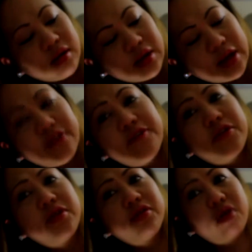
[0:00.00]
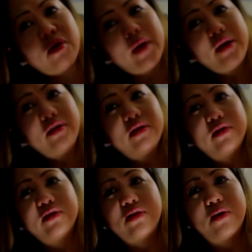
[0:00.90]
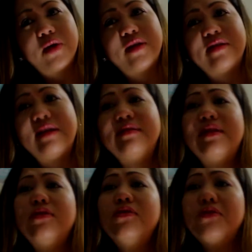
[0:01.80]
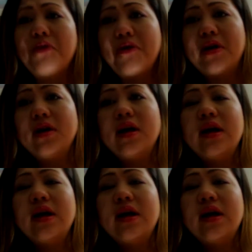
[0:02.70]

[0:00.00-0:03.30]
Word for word: it for storage, so it's easy to store.